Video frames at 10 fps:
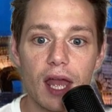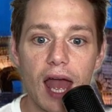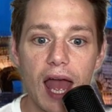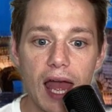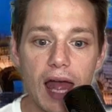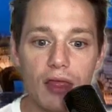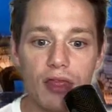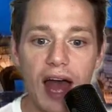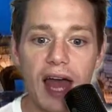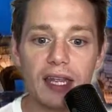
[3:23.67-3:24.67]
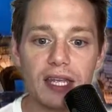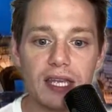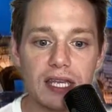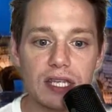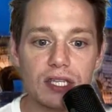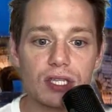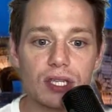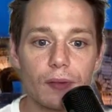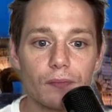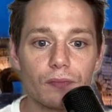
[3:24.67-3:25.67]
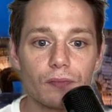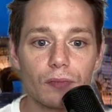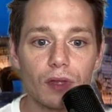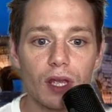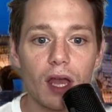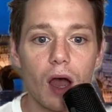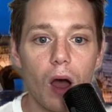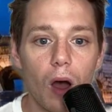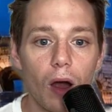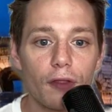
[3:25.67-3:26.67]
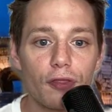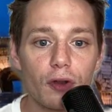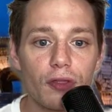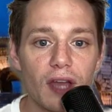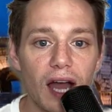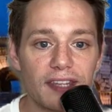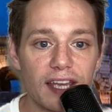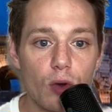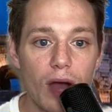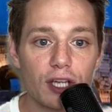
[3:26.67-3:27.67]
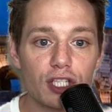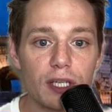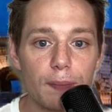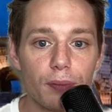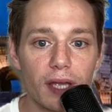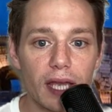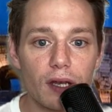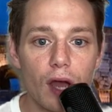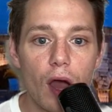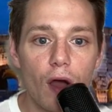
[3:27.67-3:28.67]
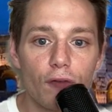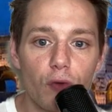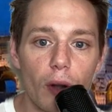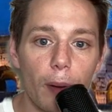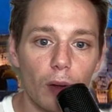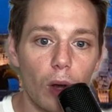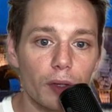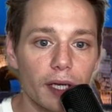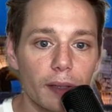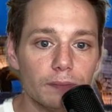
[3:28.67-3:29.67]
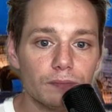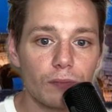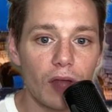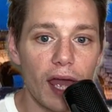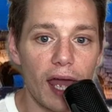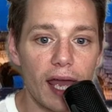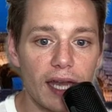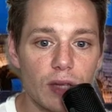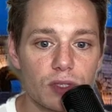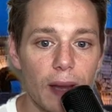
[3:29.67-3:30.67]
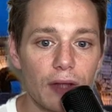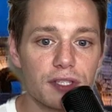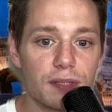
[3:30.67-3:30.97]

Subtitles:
And that is Arthur Theate, who actually played for Bologna. And he was about to